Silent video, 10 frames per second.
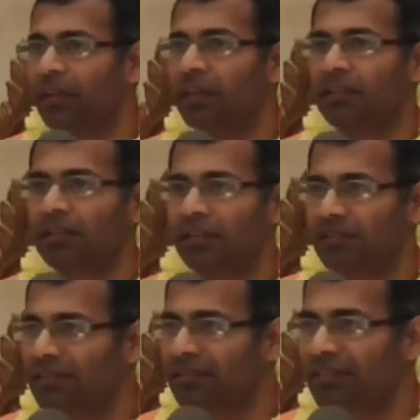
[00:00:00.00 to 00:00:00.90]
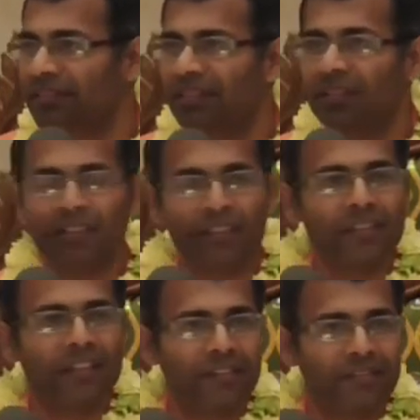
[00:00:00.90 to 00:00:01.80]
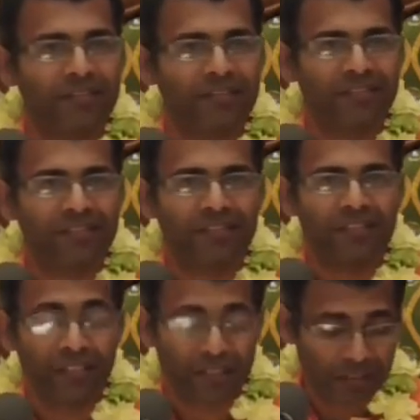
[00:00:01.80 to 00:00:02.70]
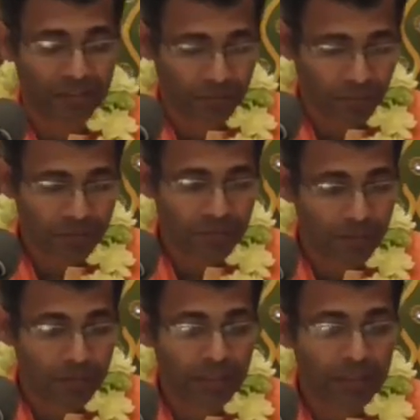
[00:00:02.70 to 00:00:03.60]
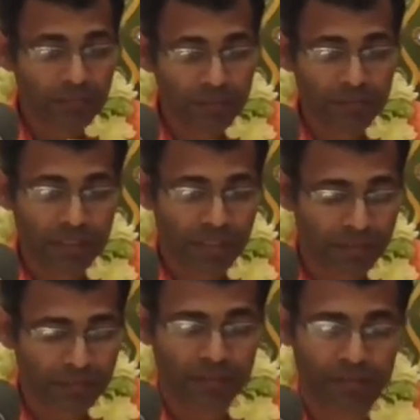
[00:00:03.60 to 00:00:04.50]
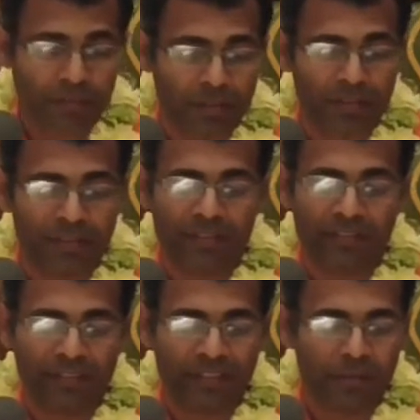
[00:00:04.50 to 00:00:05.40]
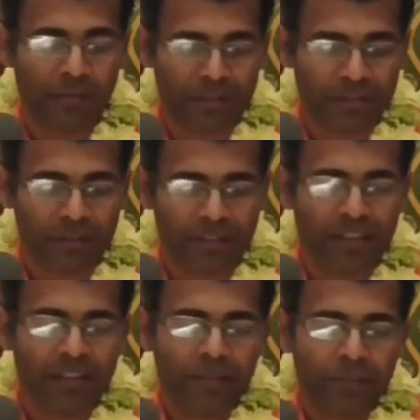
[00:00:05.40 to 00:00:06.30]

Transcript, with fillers: Why next life? This life. It's possible. Prabhupada said 50 times. What? It's possible.